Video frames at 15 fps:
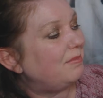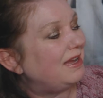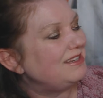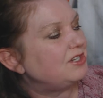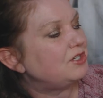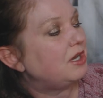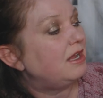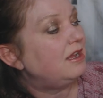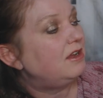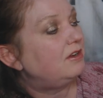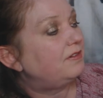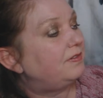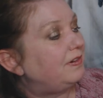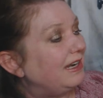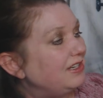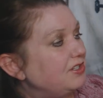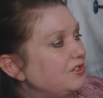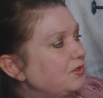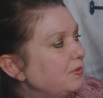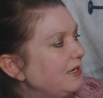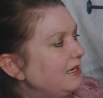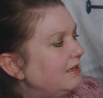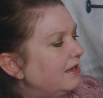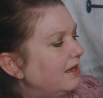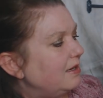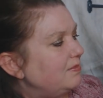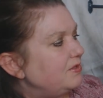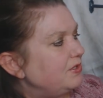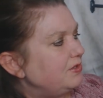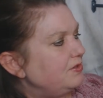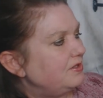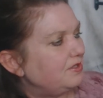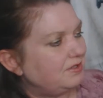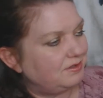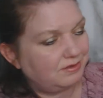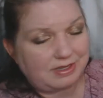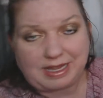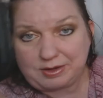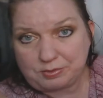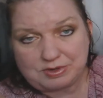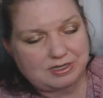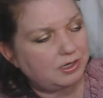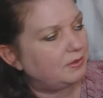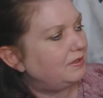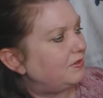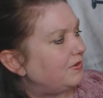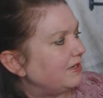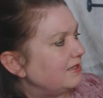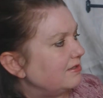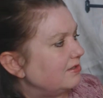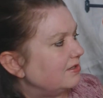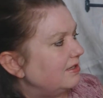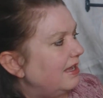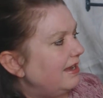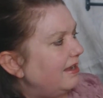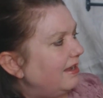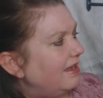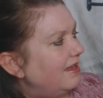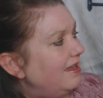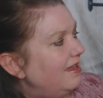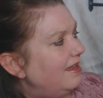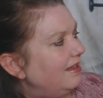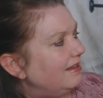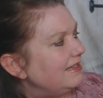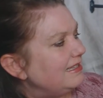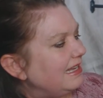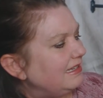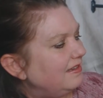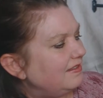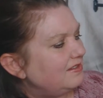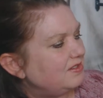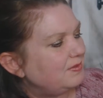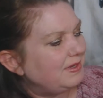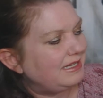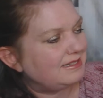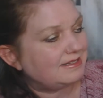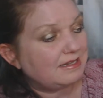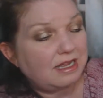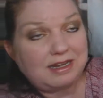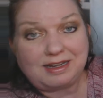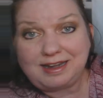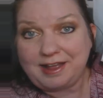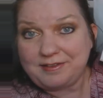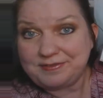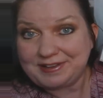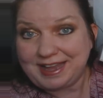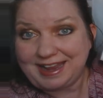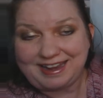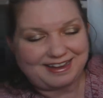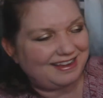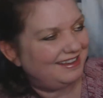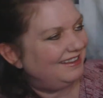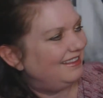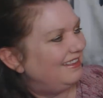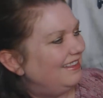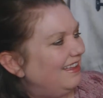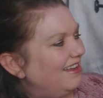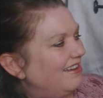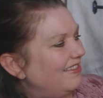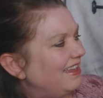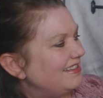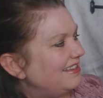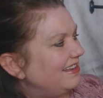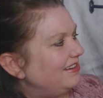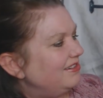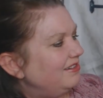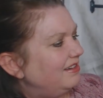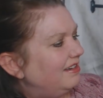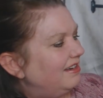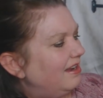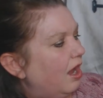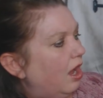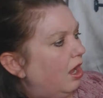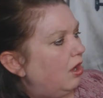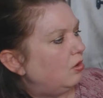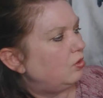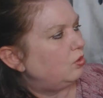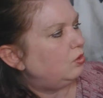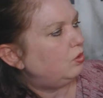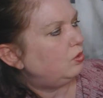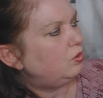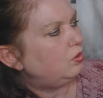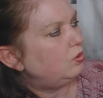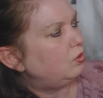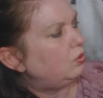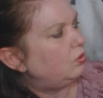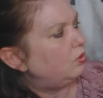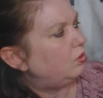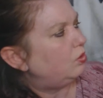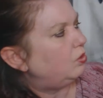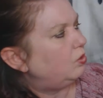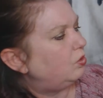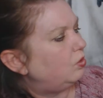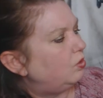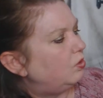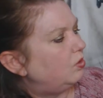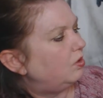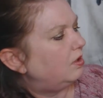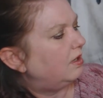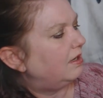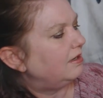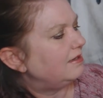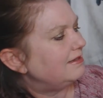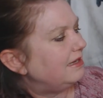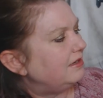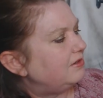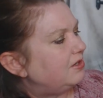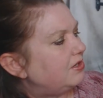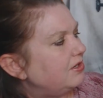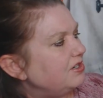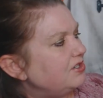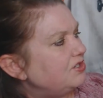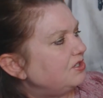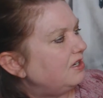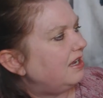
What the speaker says: punch, fresh sweet lime juice. Okay, we know what drinks look like. Let's get to the sweets. Love cake. Oh, that's cute. Ooh, is that Turkish